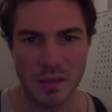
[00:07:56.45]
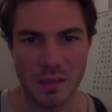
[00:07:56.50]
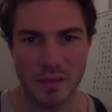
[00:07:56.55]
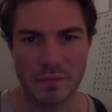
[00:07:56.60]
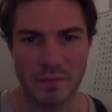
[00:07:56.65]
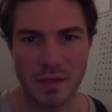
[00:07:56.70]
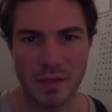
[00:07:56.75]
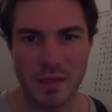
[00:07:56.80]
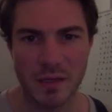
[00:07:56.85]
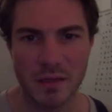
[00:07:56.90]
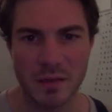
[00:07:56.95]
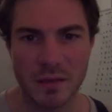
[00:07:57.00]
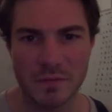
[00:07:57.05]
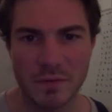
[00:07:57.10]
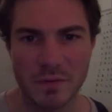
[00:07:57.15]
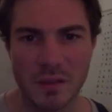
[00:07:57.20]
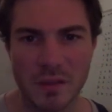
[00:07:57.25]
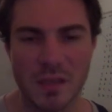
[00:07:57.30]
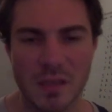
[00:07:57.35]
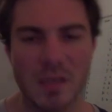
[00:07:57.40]
I've got enough.
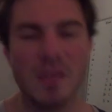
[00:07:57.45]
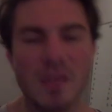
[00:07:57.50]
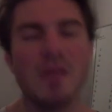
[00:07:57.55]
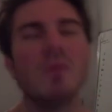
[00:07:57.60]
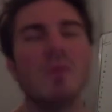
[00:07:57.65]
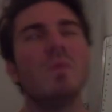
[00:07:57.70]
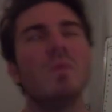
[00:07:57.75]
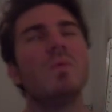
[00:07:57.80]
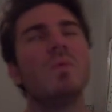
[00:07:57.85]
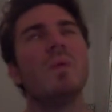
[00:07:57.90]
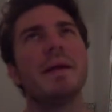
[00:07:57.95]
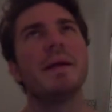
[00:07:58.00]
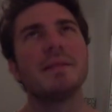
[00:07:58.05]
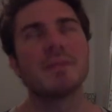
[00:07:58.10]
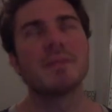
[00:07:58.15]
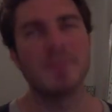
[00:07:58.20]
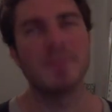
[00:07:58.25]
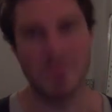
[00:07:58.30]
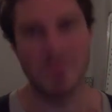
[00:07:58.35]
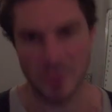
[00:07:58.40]
White
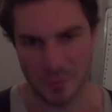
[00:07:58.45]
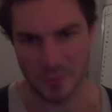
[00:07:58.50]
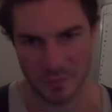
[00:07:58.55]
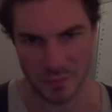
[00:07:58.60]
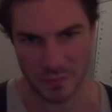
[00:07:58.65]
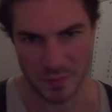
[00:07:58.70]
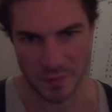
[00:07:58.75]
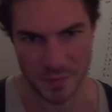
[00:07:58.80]
to move.